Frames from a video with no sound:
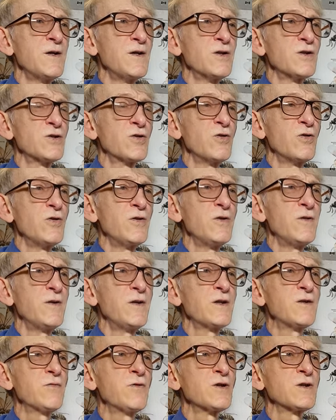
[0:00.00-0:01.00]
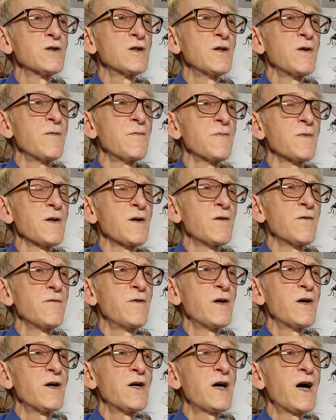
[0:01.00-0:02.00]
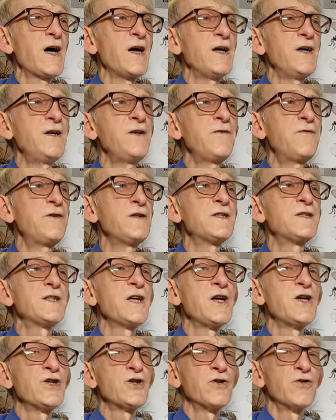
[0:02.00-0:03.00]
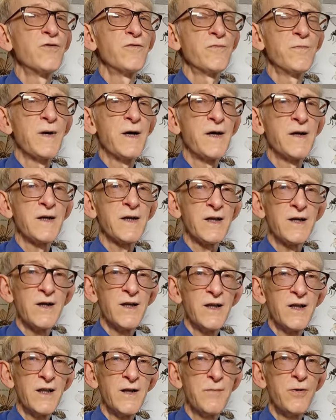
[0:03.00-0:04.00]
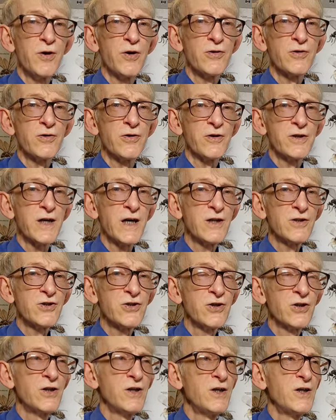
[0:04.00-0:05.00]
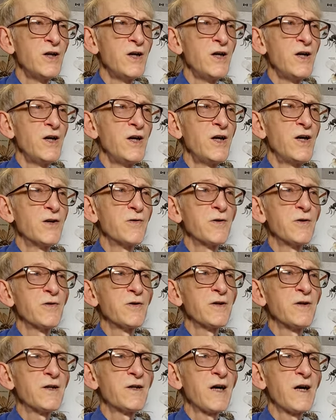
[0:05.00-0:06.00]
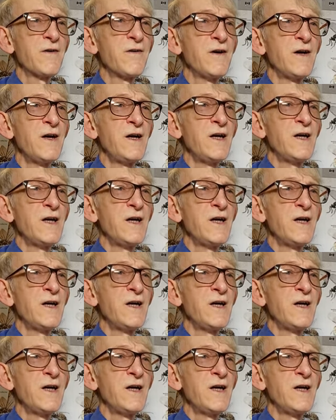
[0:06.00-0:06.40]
So it was very high infestation of my laboratory culture. And when you have